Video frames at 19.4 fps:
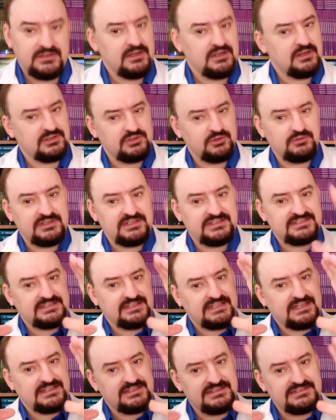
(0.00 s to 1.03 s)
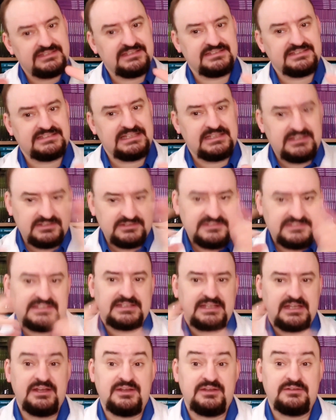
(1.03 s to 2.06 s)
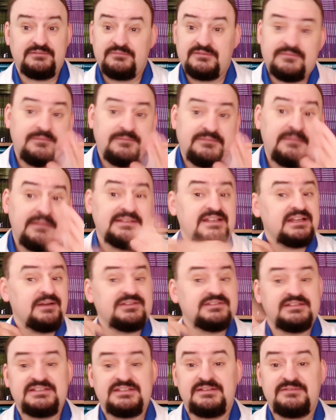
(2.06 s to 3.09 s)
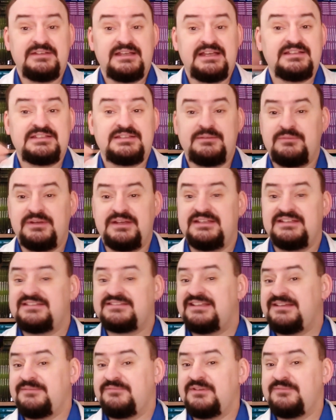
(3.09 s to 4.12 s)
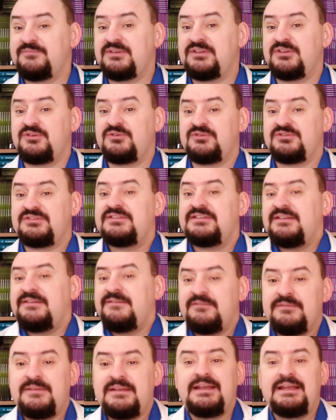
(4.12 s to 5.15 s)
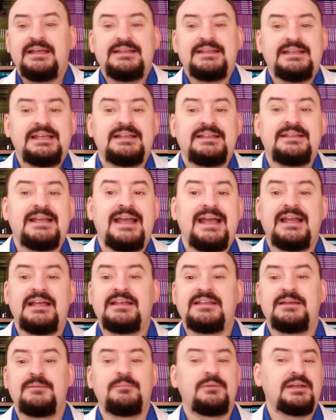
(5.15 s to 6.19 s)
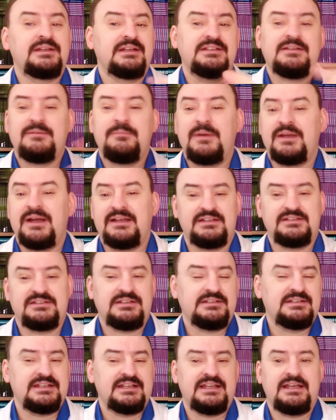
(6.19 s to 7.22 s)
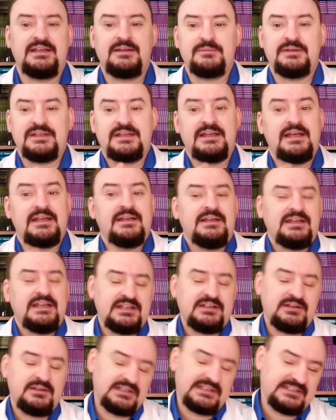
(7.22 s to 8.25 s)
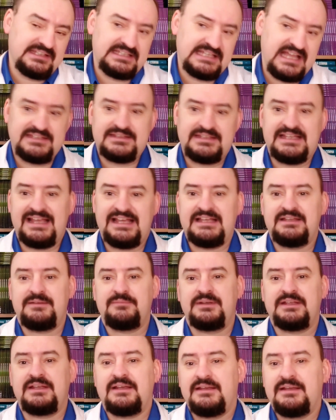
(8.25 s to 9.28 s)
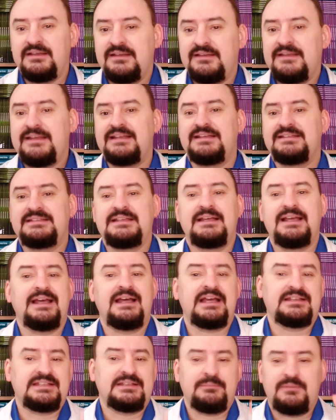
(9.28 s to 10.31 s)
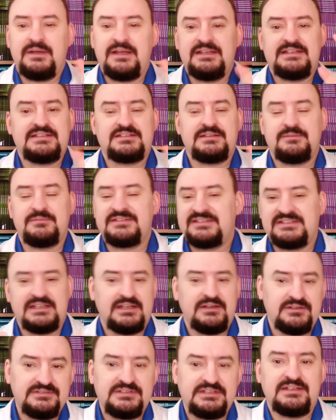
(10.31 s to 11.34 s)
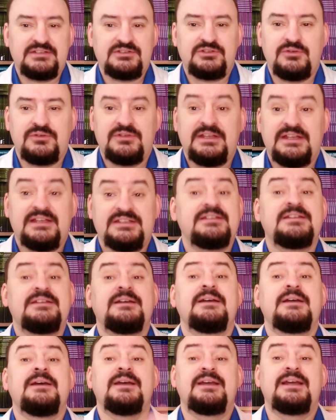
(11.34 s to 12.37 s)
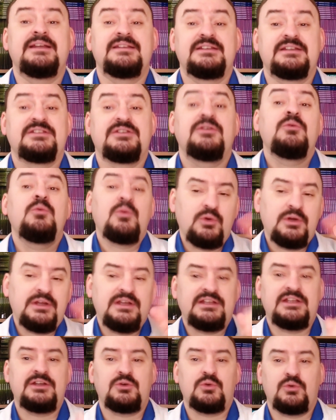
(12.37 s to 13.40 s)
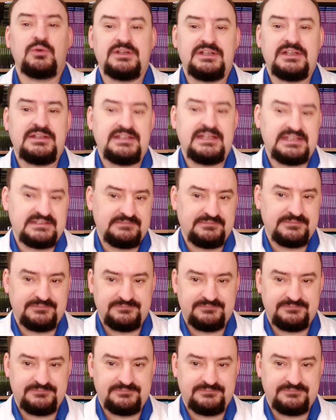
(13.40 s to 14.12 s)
A leukocyte is a single cell. Thousands of antibodies can be produced. And then the antibodies bind to the enemy and later attack the enemy. It's the antibodies themselves that do this, and destroy it accordingly.